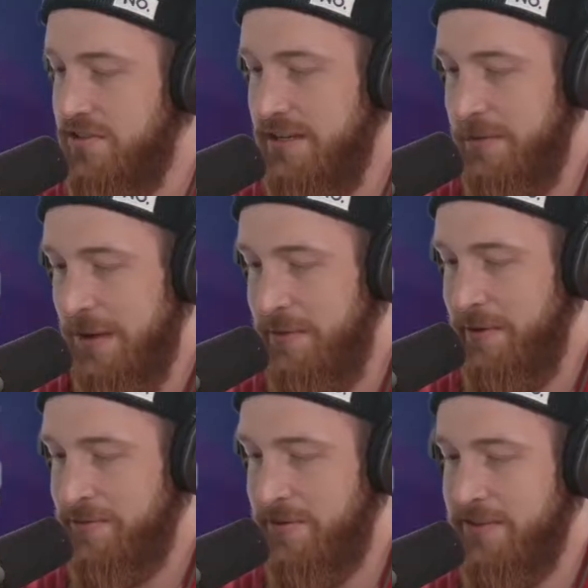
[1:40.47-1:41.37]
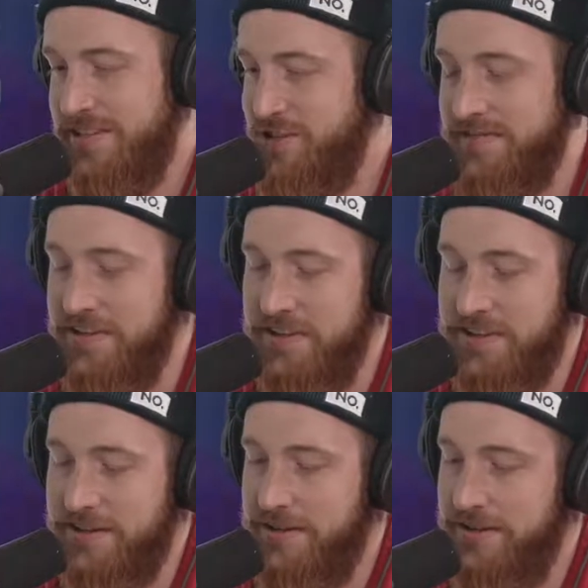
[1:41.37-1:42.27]
about my results. I just feel
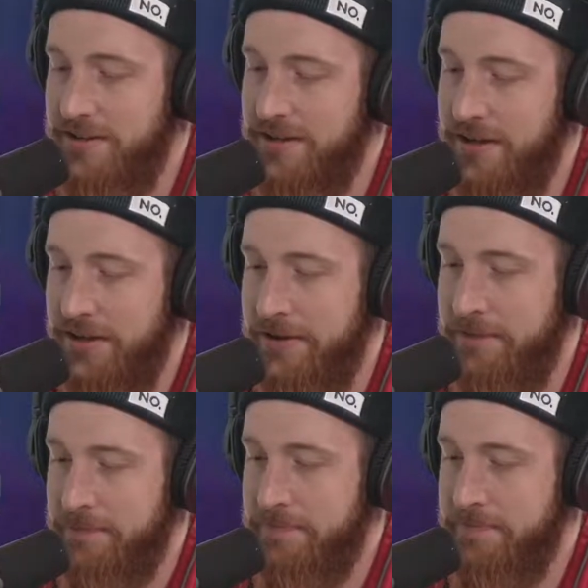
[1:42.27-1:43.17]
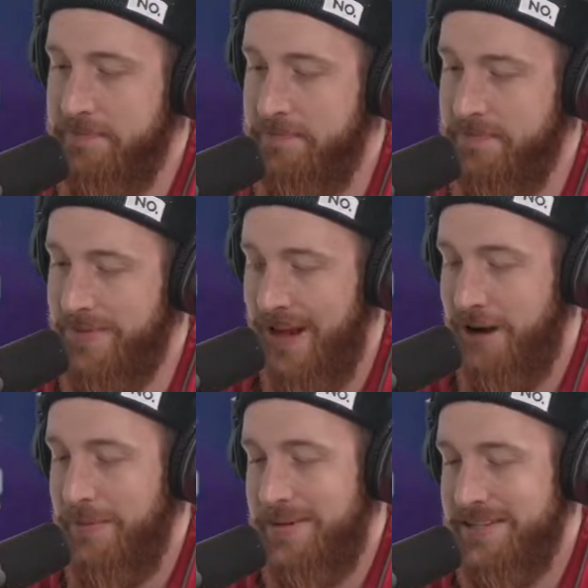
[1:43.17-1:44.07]
like I don't
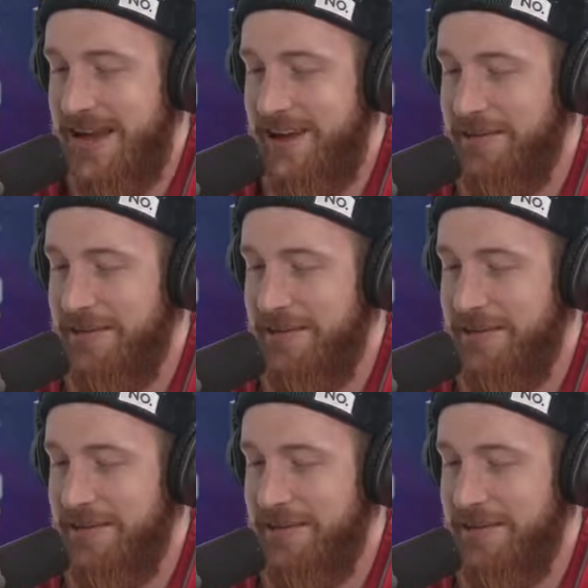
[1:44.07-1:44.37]
know, maybe it's accurate,